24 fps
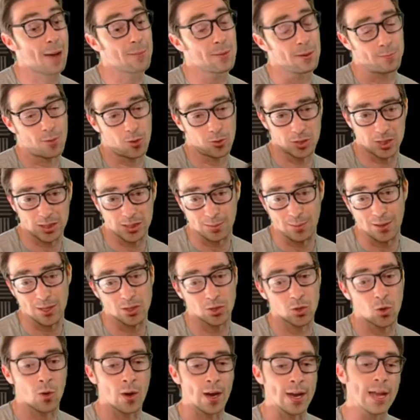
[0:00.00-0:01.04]
i'm gonna post this to my
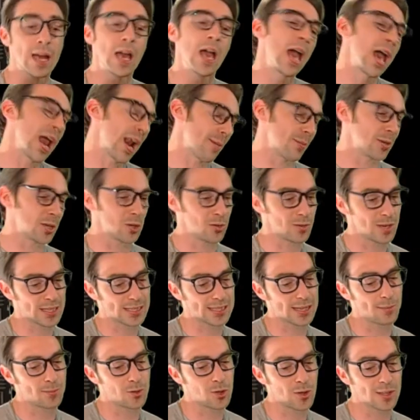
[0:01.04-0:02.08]
story and i'm gonna do this
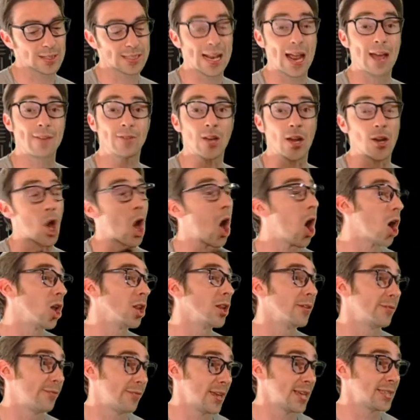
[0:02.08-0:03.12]
and i'm gonna do this and i've done
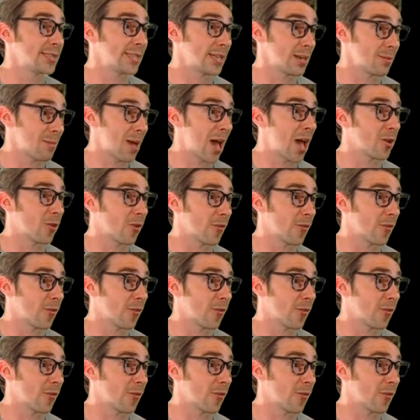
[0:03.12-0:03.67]
all of this in a matter of